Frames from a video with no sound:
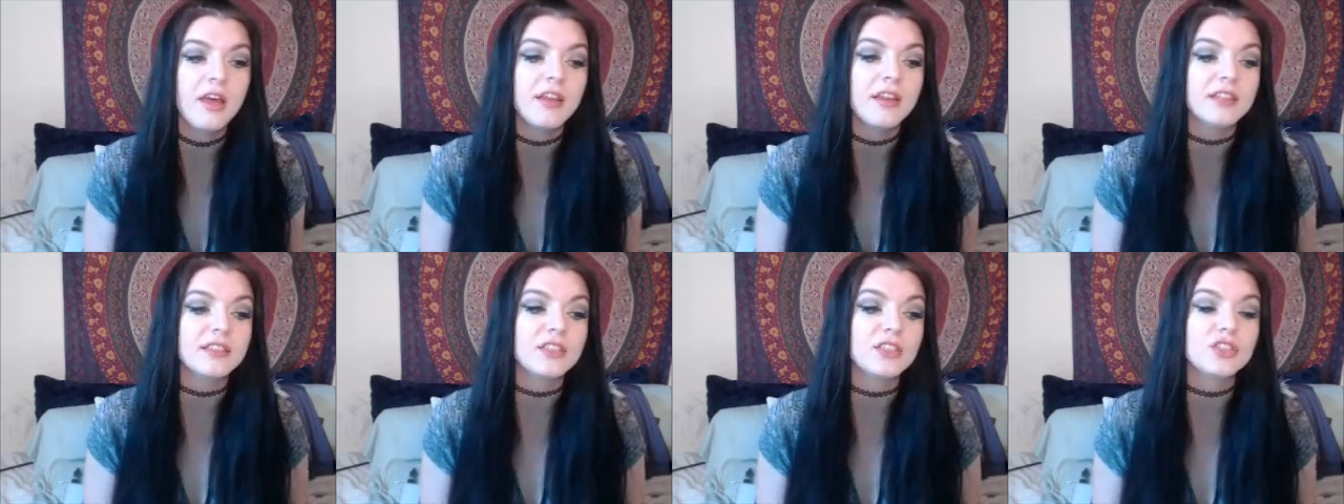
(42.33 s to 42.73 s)

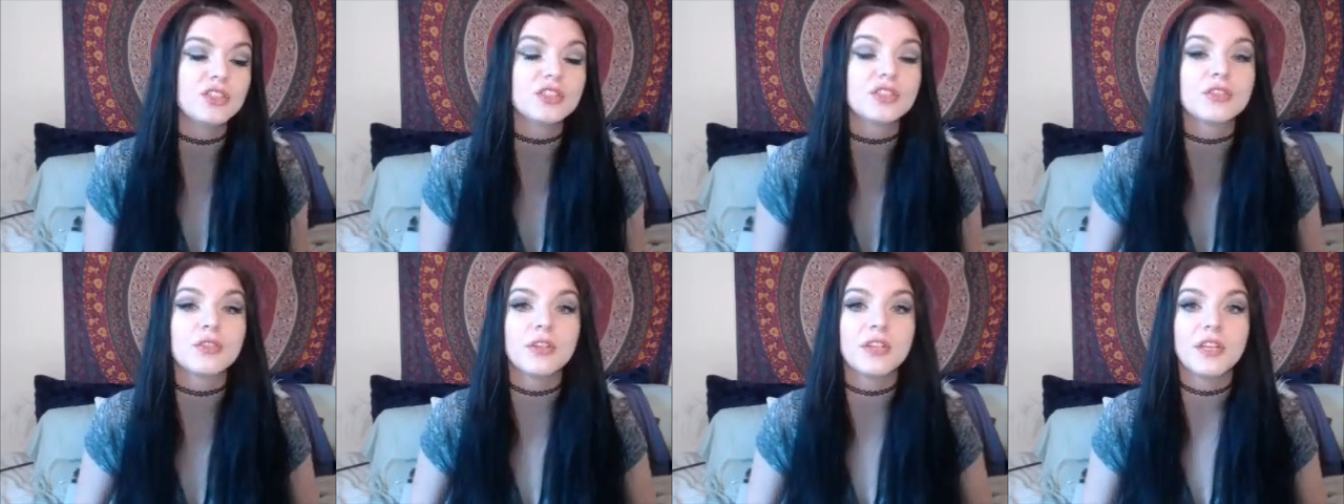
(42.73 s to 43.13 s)
This is
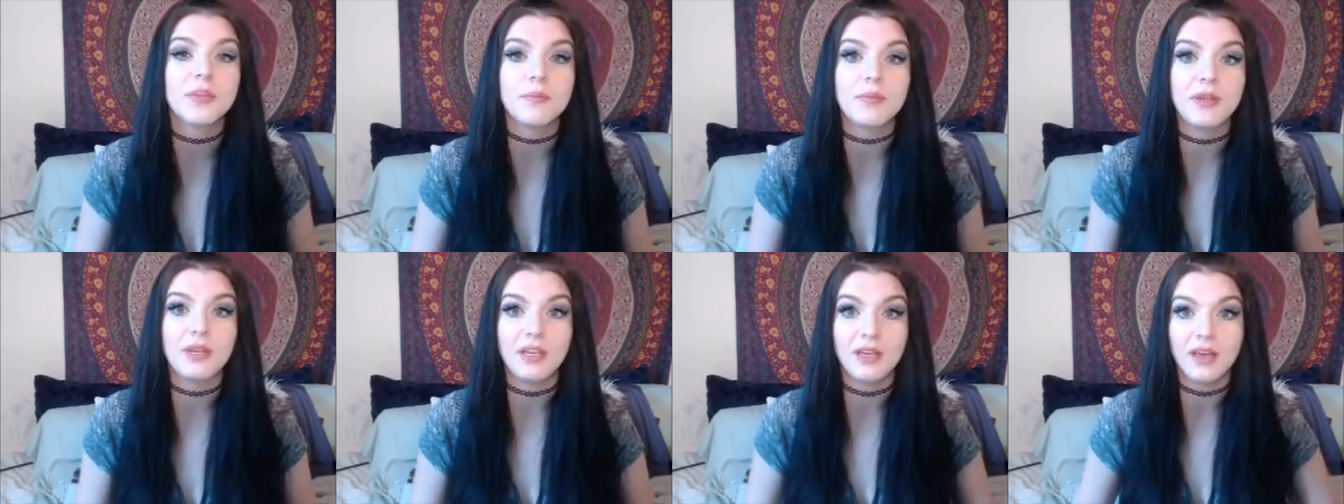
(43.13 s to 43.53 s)
just going to
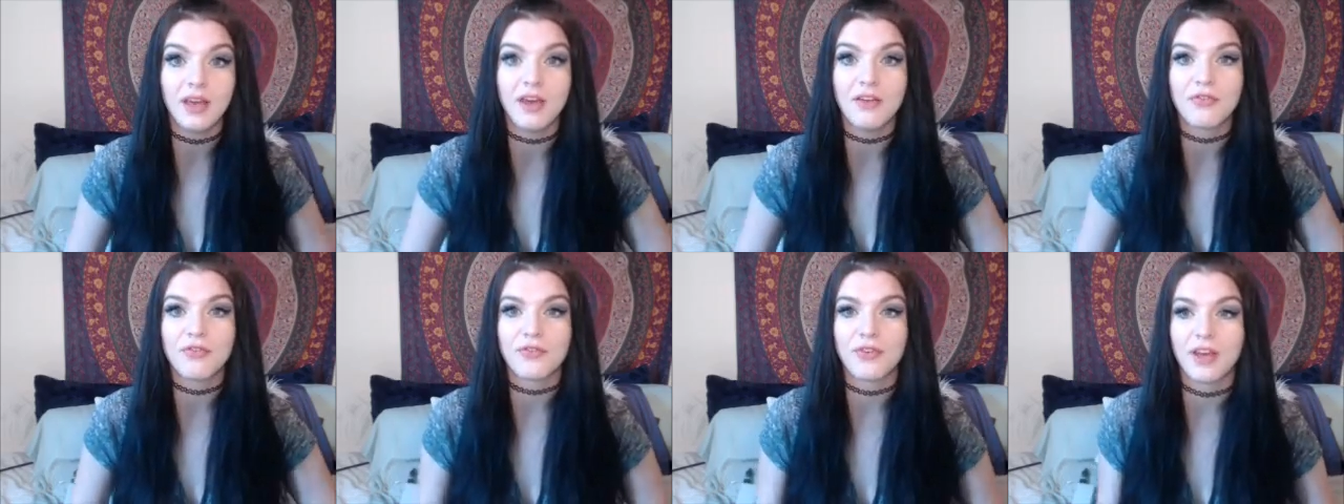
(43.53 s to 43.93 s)
be
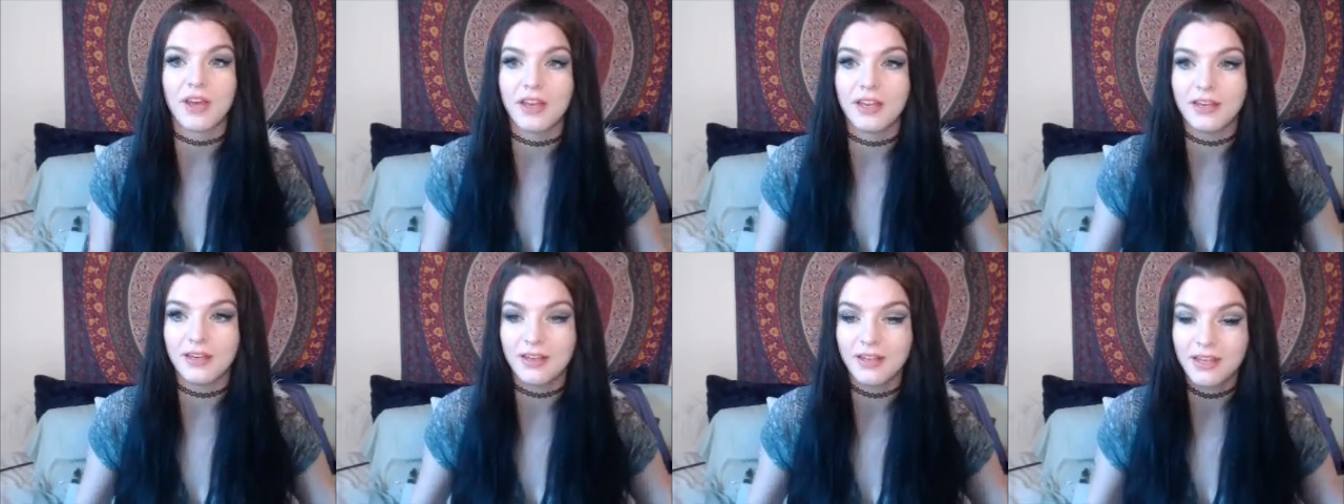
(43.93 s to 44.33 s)
a
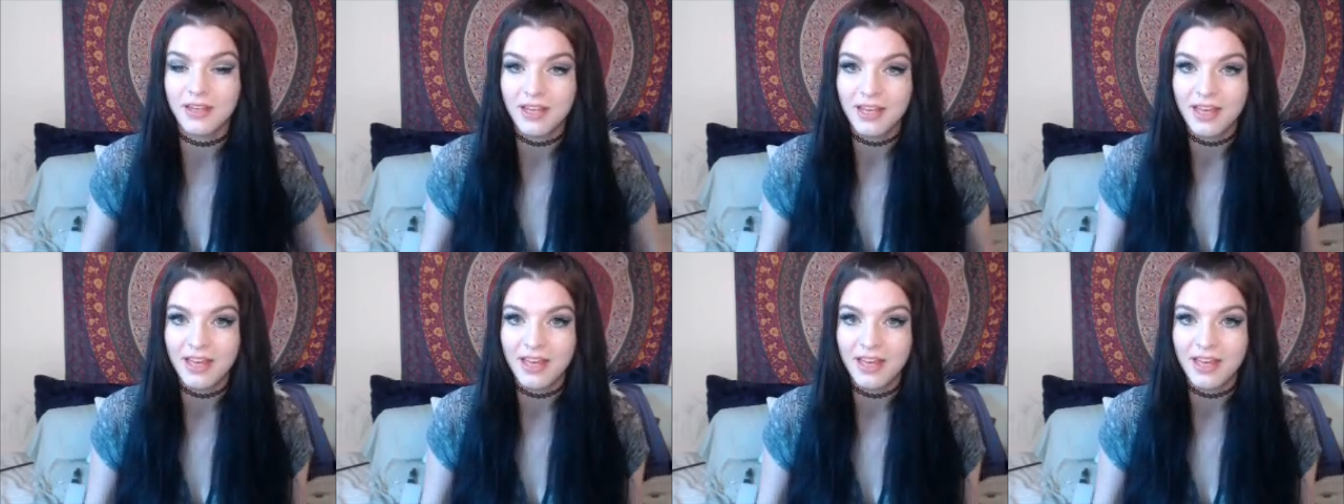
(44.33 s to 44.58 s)
fun,